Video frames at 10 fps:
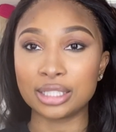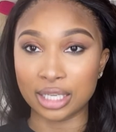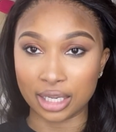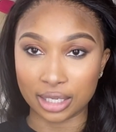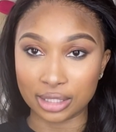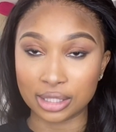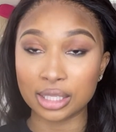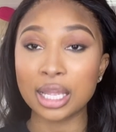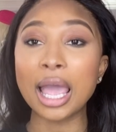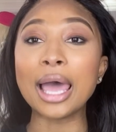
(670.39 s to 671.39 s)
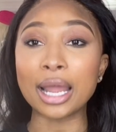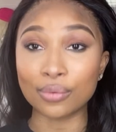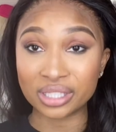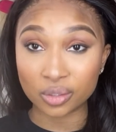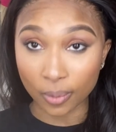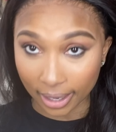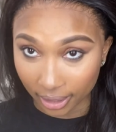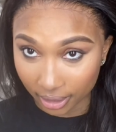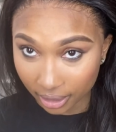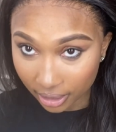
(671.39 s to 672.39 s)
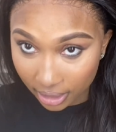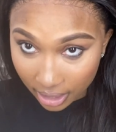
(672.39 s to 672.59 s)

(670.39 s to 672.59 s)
to dance and I was sweating.